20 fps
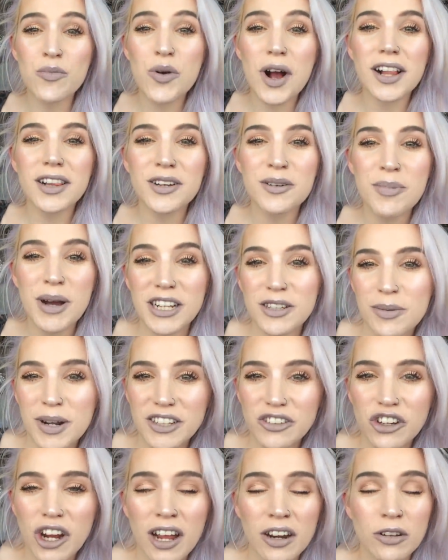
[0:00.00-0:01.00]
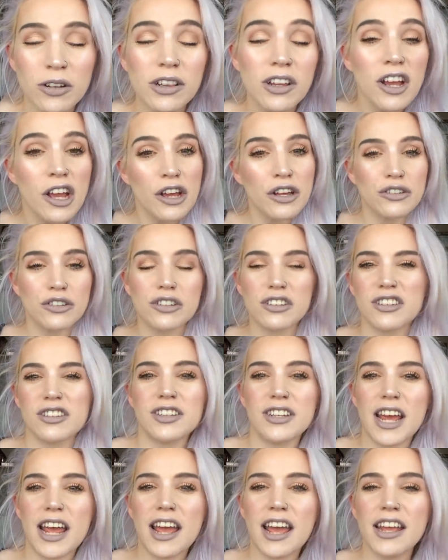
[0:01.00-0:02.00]
and welcome back to my channel. So
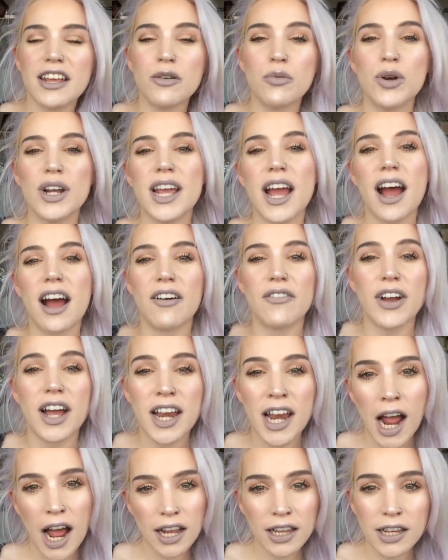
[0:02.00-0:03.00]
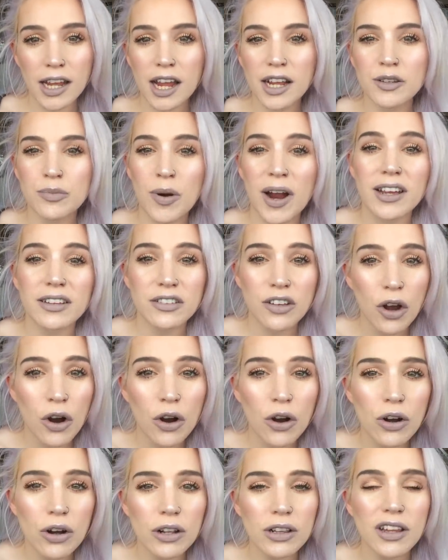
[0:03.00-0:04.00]
today we have an AliExpress
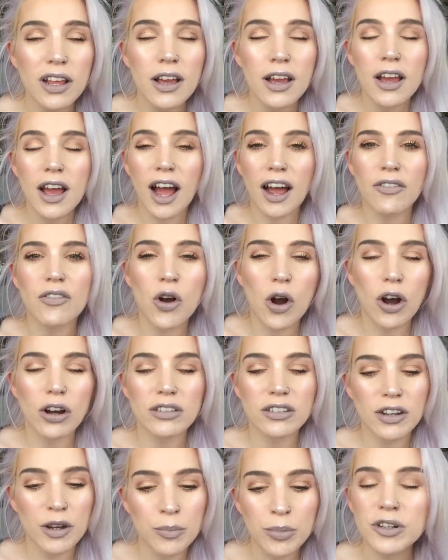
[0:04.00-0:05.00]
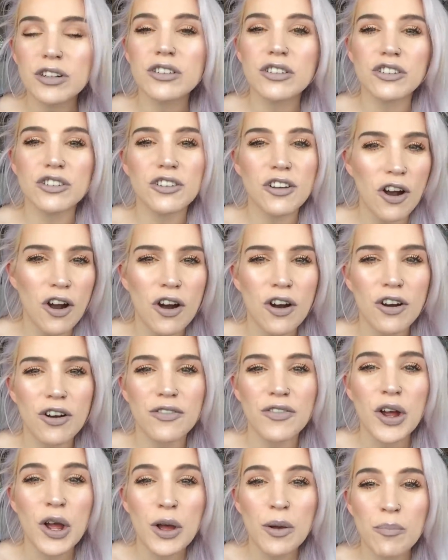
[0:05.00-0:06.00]
haul. I've got a bunch
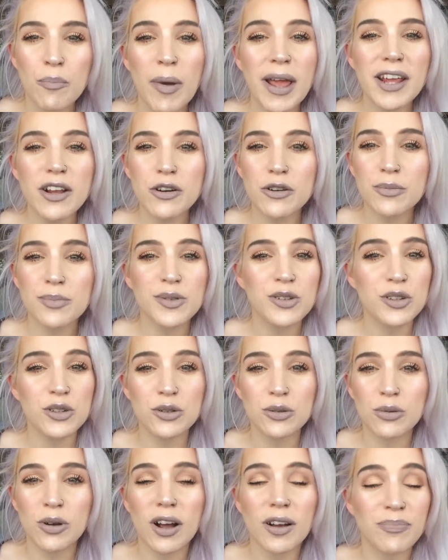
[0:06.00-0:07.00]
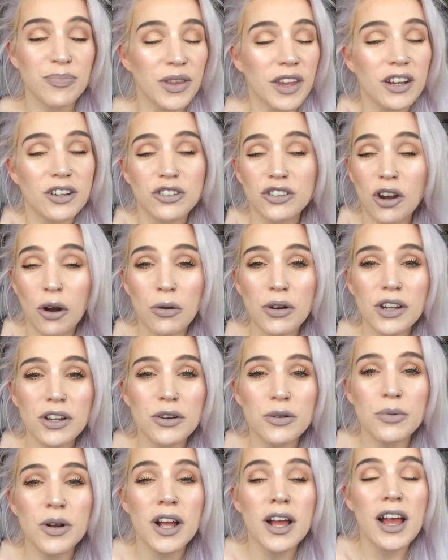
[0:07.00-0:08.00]
of makeup to show
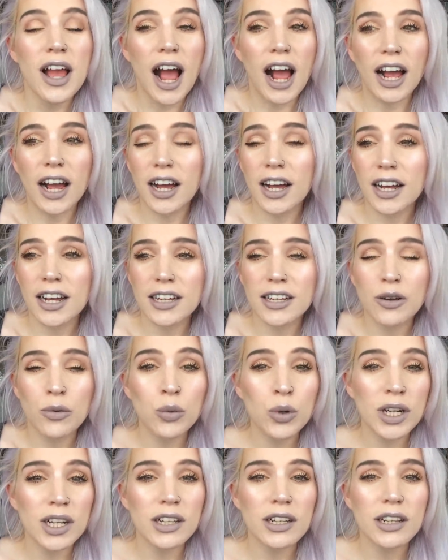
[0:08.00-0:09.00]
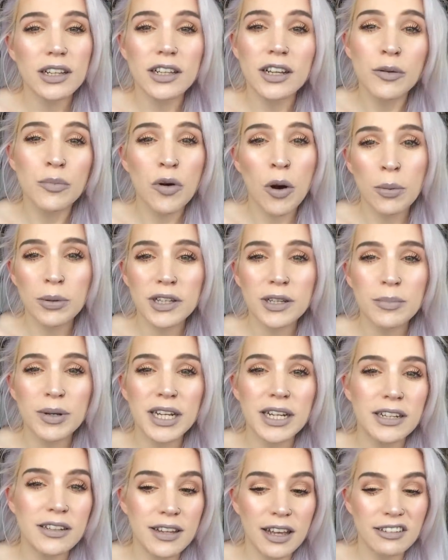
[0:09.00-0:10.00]
you. I will probably
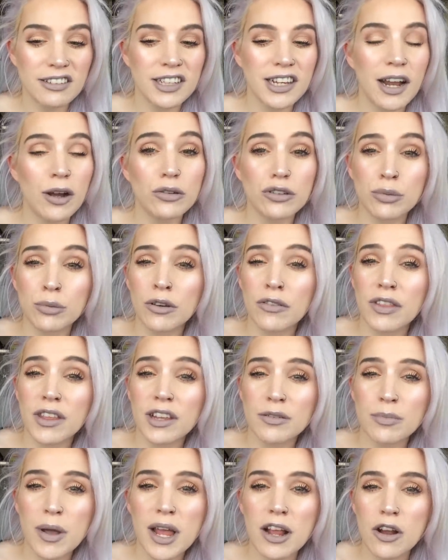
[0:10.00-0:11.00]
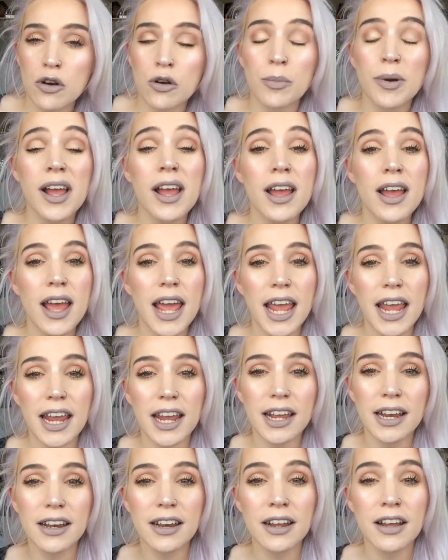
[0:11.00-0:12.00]
be testing out some of this makeup
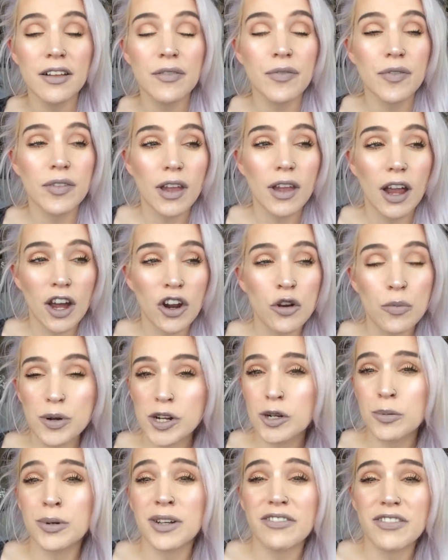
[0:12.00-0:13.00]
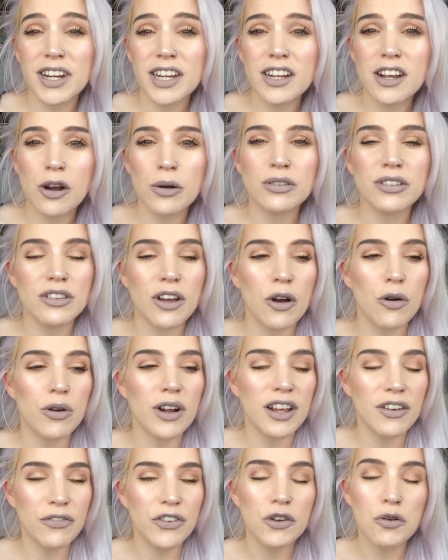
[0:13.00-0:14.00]
in an upcoming video, so
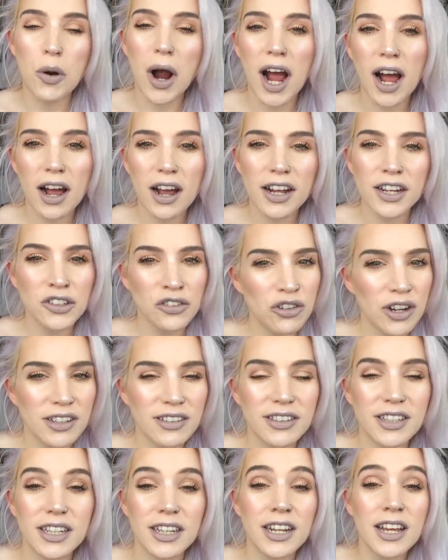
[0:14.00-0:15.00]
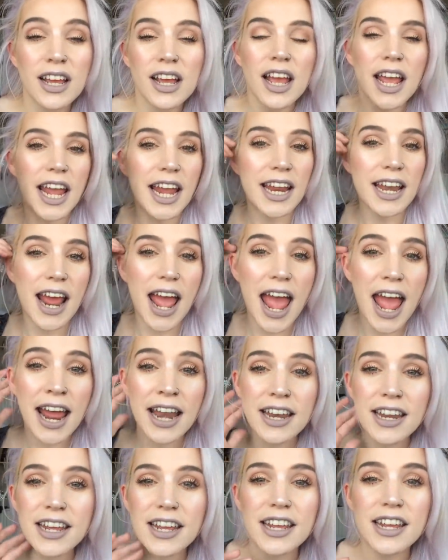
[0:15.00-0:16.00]
if you are interested in
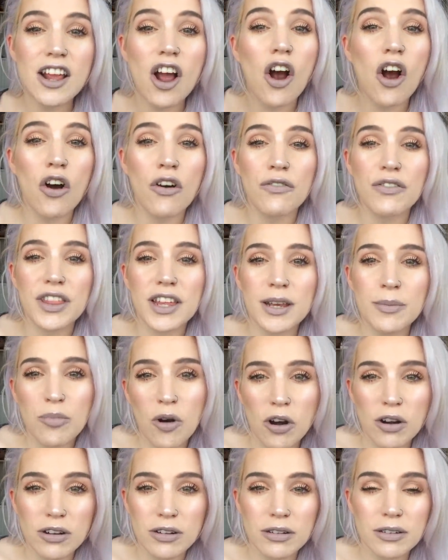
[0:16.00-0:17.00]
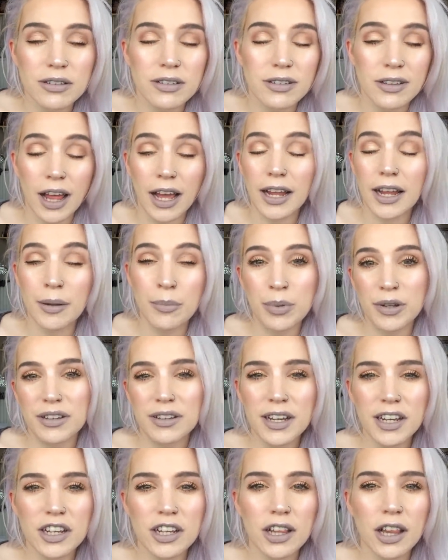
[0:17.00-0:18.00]
any of the products, like in
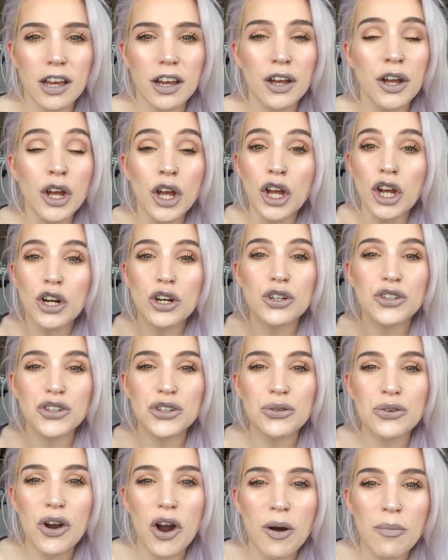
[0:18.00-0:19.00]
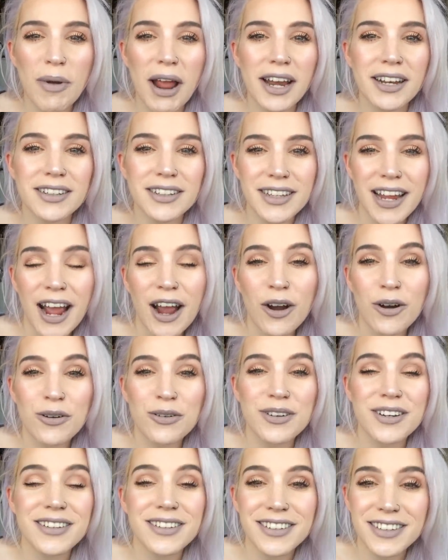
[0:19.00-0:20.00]
particular, could you comment
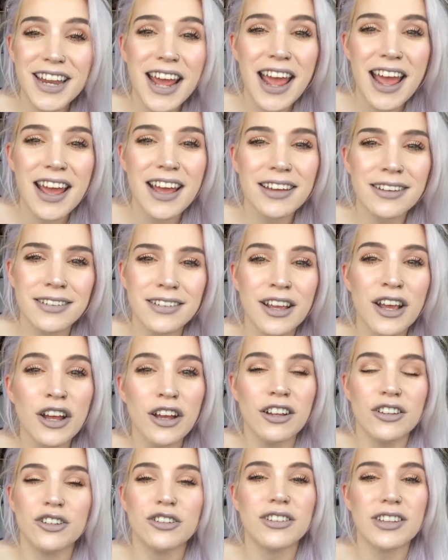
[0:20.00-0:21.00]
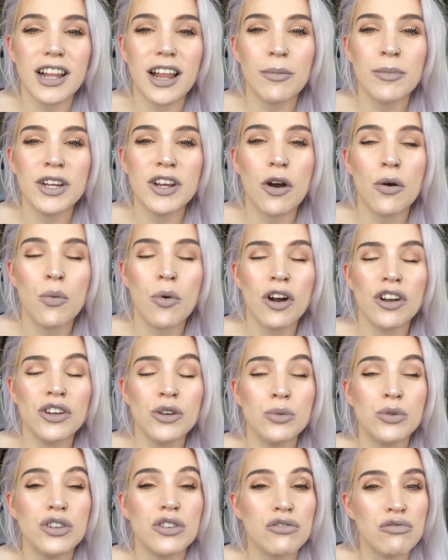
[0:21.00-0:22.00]
downstairs just to let me know what
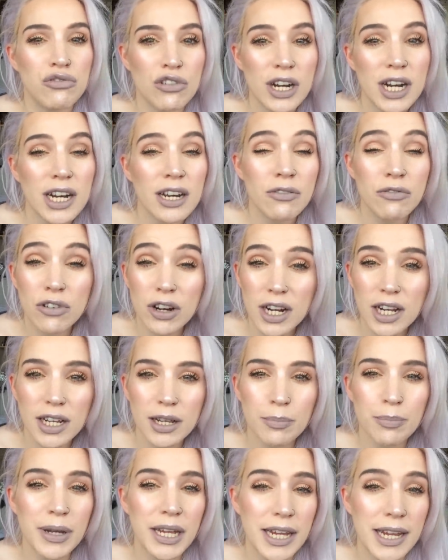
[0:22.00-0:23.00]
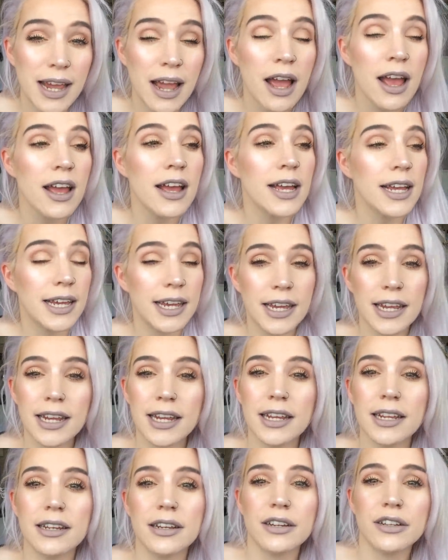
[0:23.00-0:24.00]
you would really really be
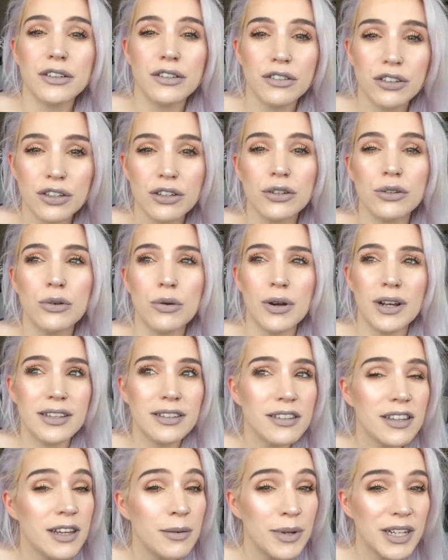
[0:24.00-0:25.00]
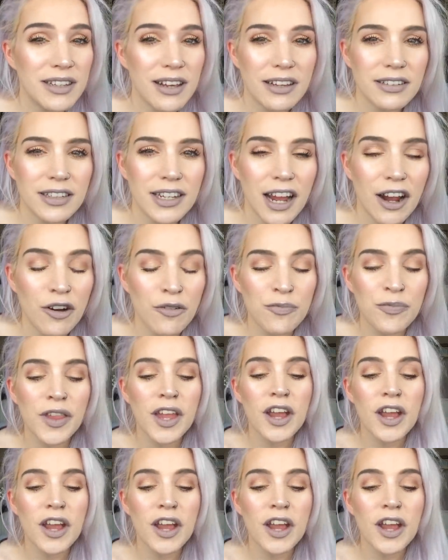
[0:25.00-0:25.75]
keen to see me test out.